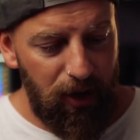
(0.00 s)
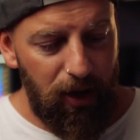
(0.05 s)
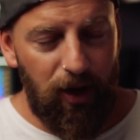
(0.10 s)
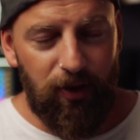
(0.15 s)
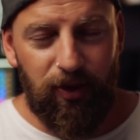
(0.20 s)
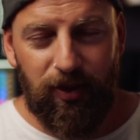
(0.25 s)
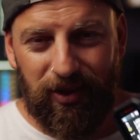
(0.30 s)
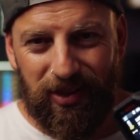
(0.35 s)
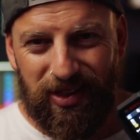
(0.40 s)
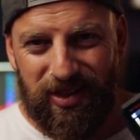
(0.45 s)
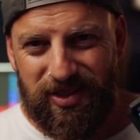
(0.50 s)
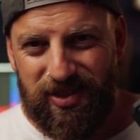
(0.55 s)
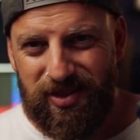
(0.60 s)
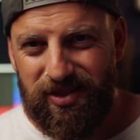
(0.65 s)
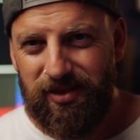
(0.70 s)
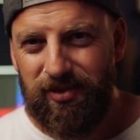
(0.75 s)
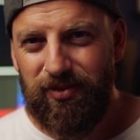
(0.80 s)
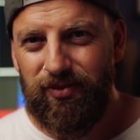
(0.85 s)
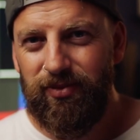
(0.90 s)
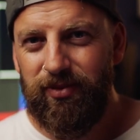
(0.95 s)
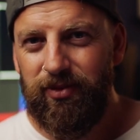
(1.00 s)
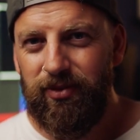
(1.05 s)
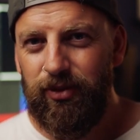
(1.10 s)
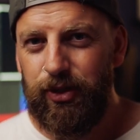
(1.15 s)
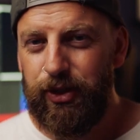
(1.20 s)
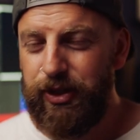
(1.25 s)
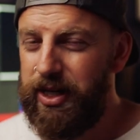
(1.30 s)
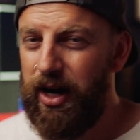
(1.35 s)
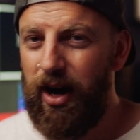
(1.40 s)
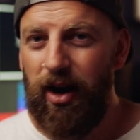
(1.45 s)
I think this
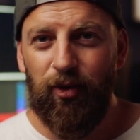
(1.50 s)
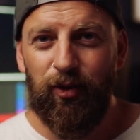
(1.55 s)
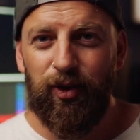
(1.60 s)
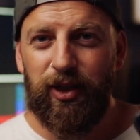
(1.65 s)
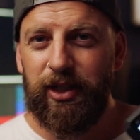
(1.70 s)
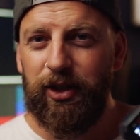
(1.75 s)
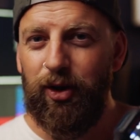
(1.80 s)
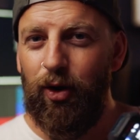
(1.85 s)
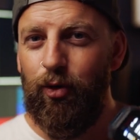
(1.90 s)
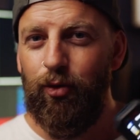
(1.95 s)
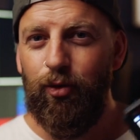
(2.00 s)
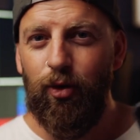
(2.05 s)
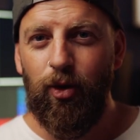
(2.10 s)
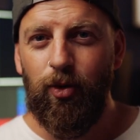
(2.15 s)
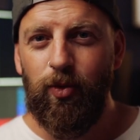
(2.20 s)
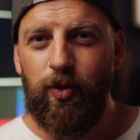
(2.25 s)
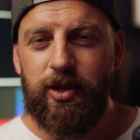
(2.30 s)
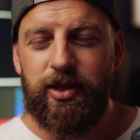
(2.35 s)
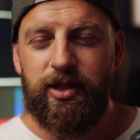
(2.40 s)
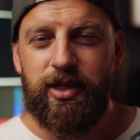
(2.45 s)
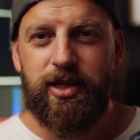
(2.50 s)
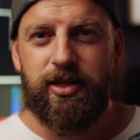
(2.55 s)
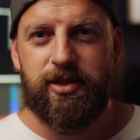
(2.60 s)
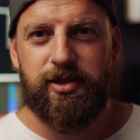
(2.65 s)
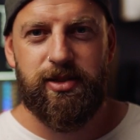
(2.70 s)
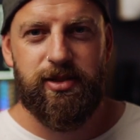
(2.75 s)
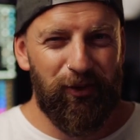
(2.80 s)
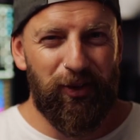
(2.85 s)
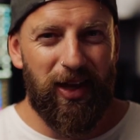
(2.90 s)
you can't really go wrong with this.